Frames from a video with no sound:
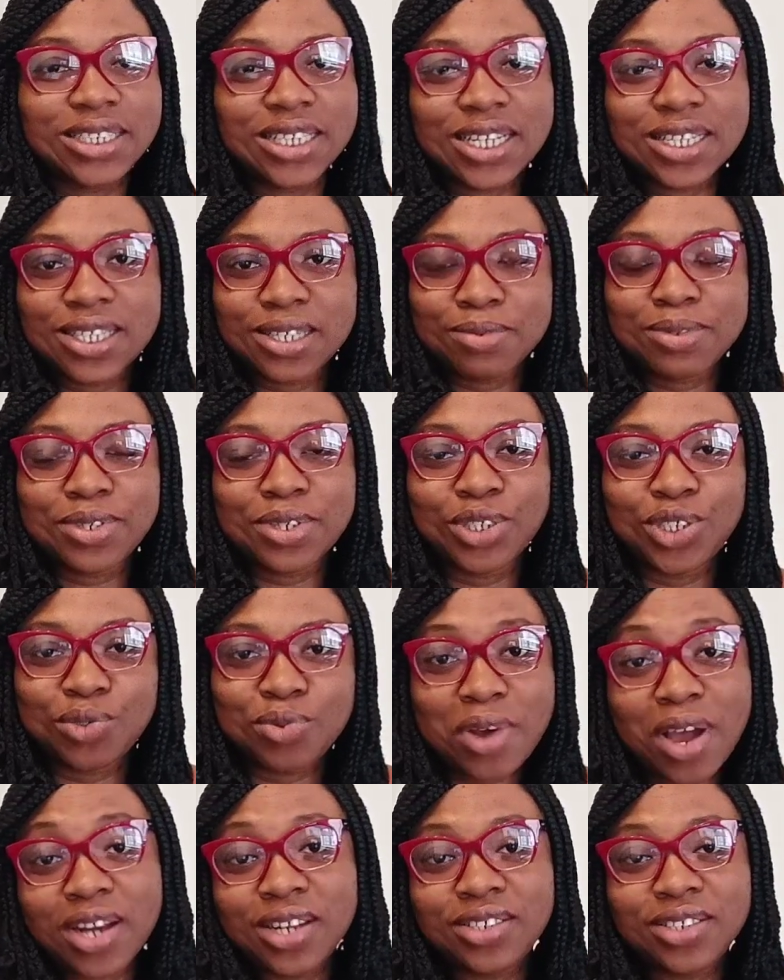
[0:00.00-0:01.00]
I share tips
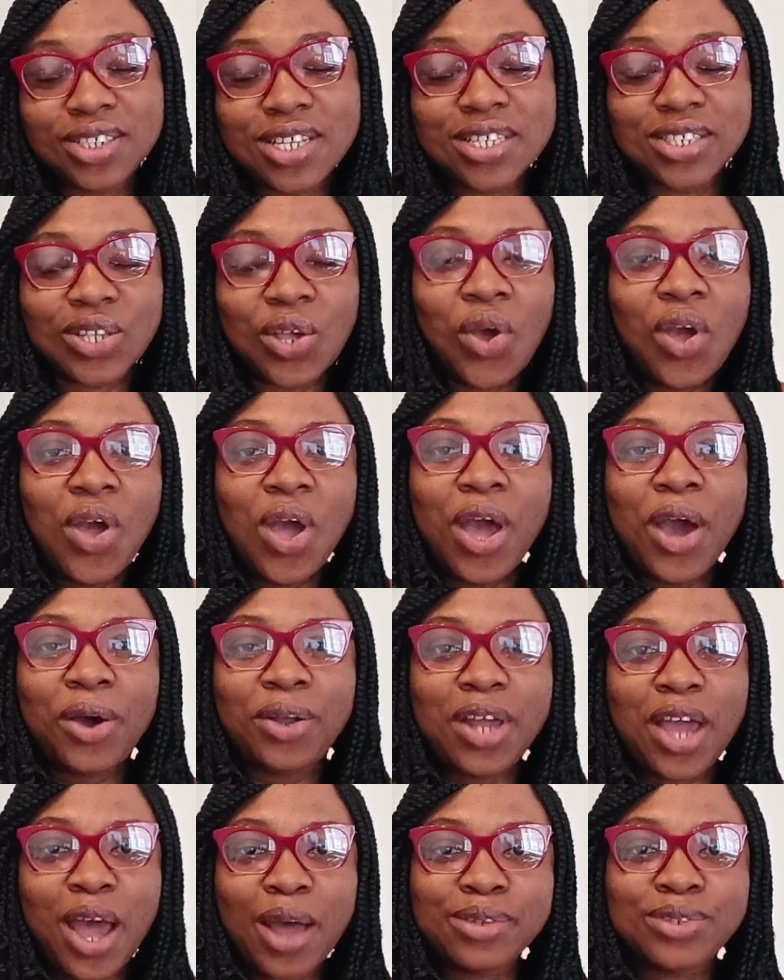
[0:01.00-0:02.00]
and strategies
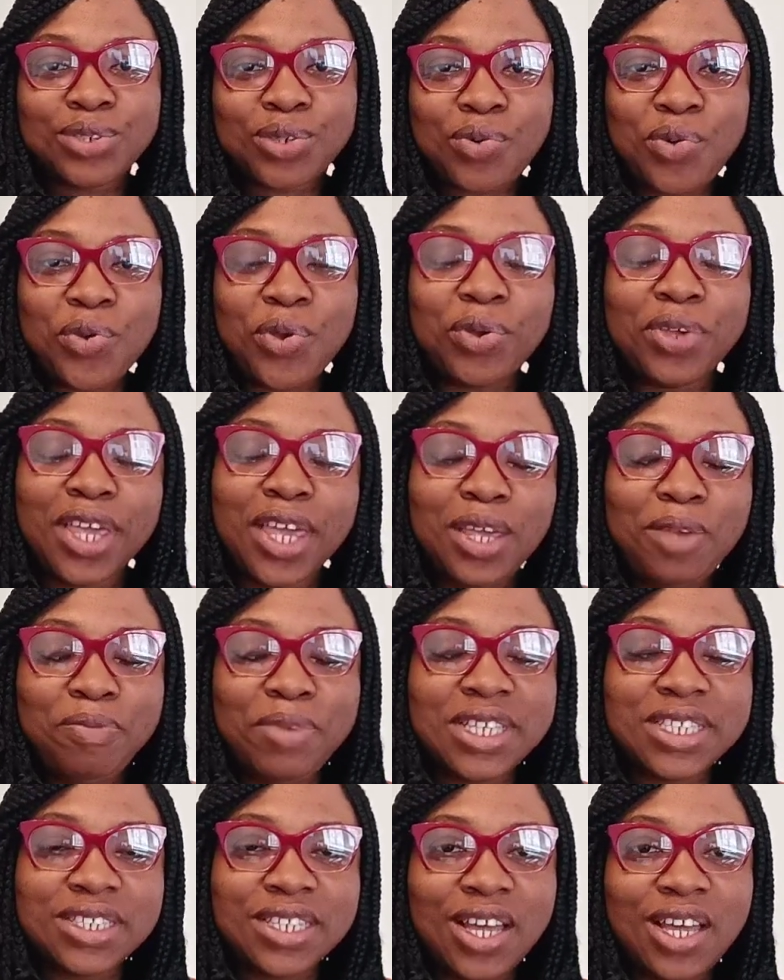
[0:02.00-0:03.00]
on how to grow your
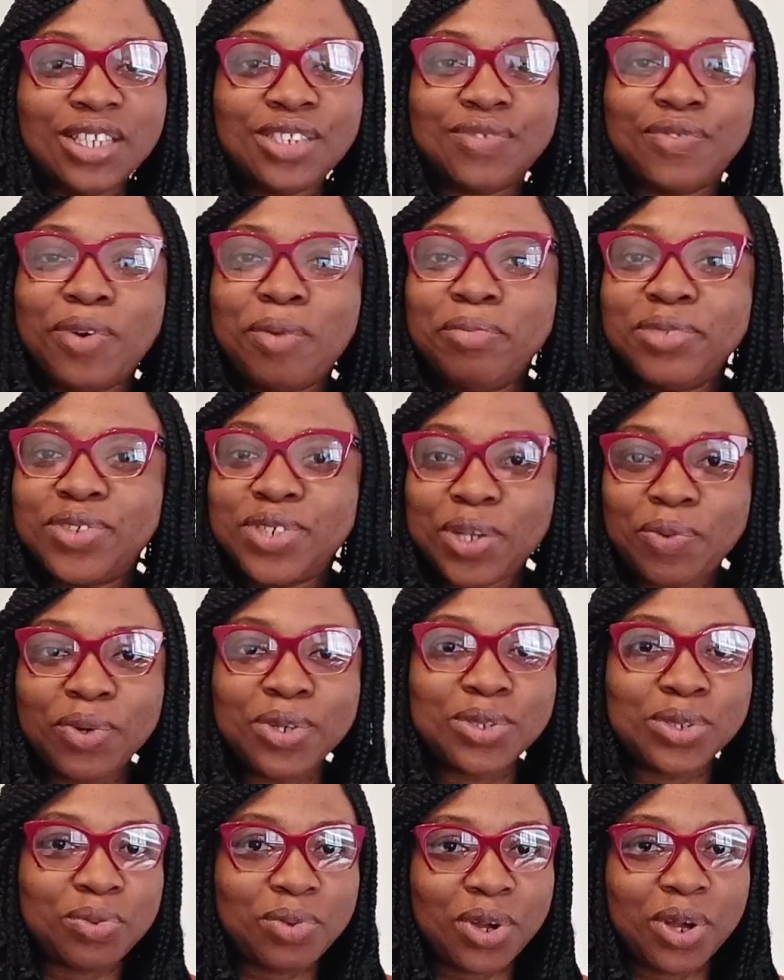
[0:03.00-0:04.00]
cake business from
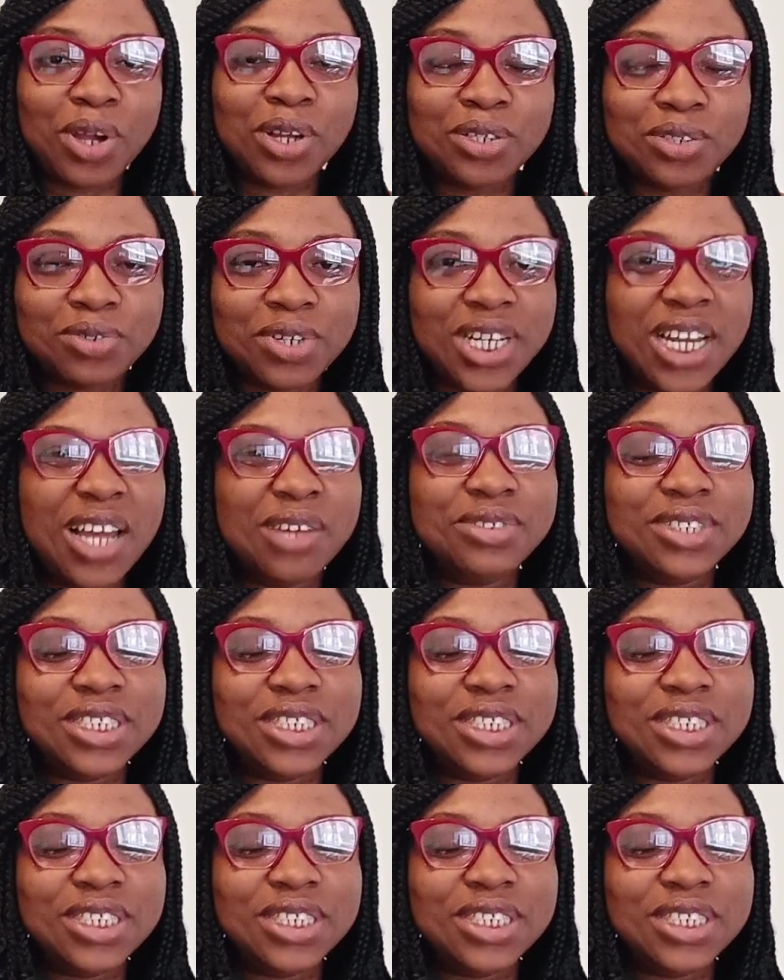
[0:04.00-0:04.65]
zero to 100.